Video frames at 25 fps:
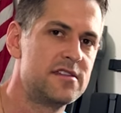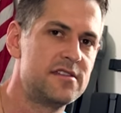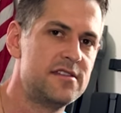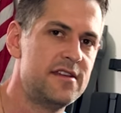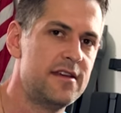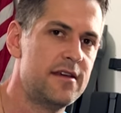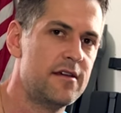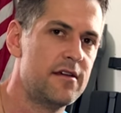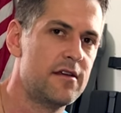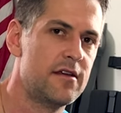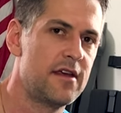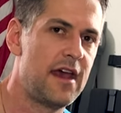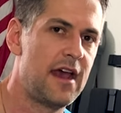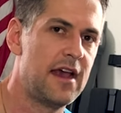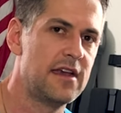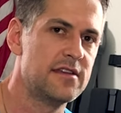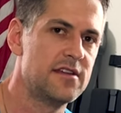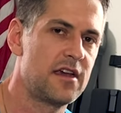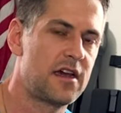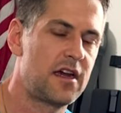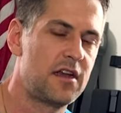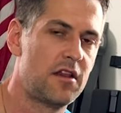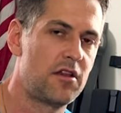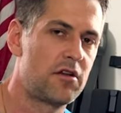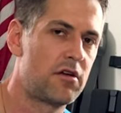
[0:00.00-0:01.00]
Steel as
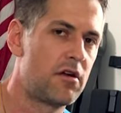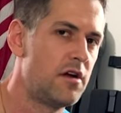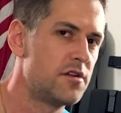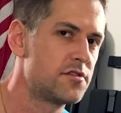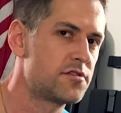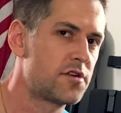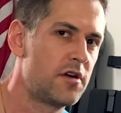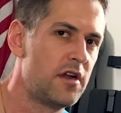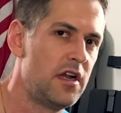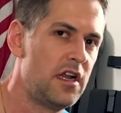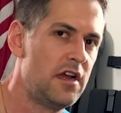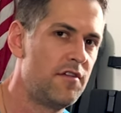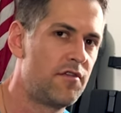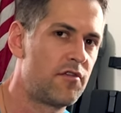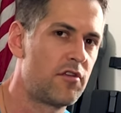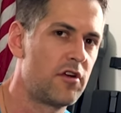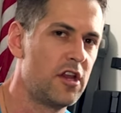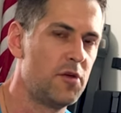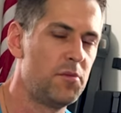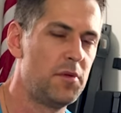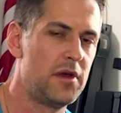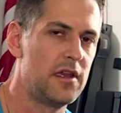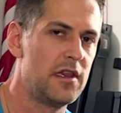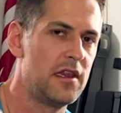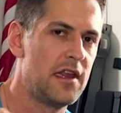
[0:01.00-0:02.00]
like another alternative for a
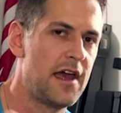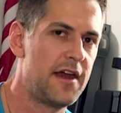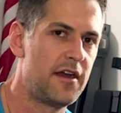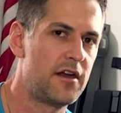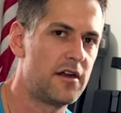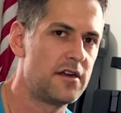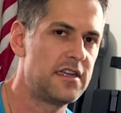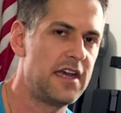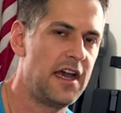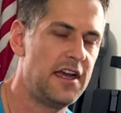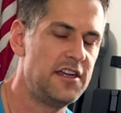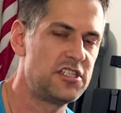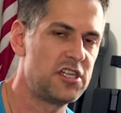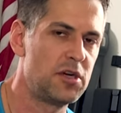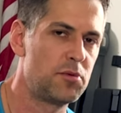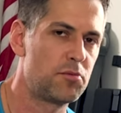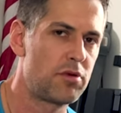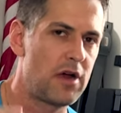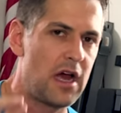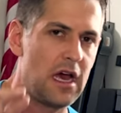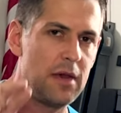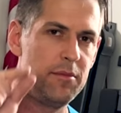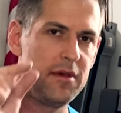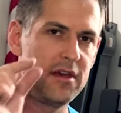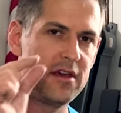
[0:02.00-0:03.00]
little bit lighter tension,
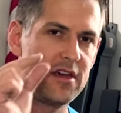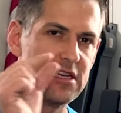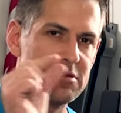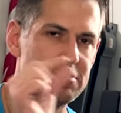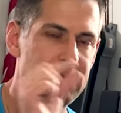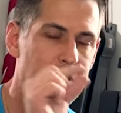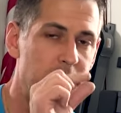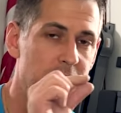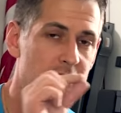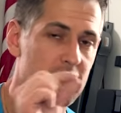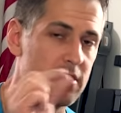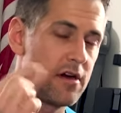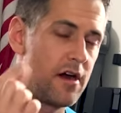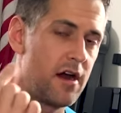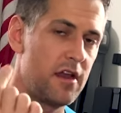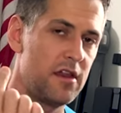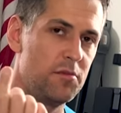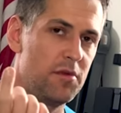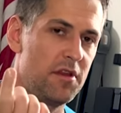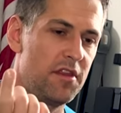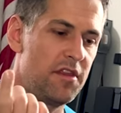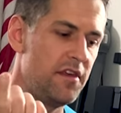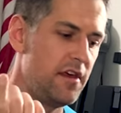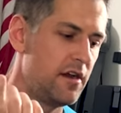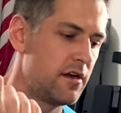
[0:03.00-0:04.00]
probably because maybe they're cut a little
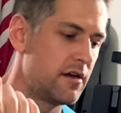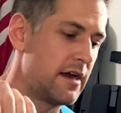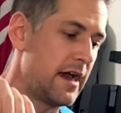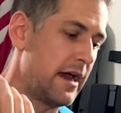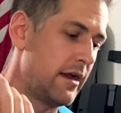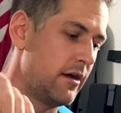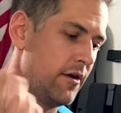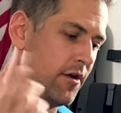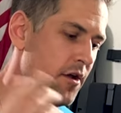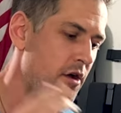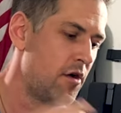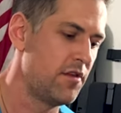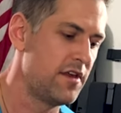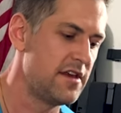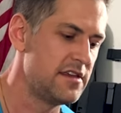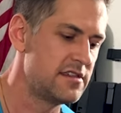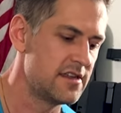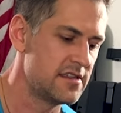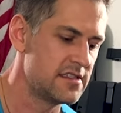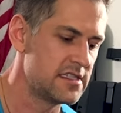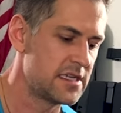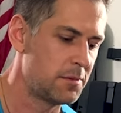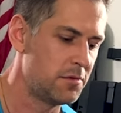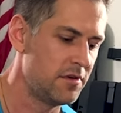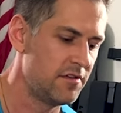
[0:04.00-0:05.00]
bit thinner. I don't know, at least
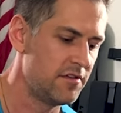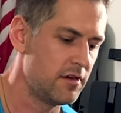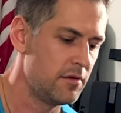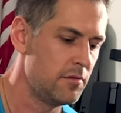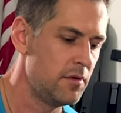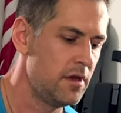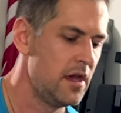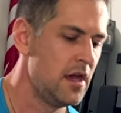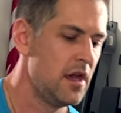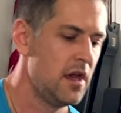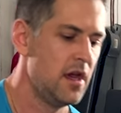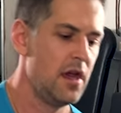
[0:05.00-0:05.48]
in some of them.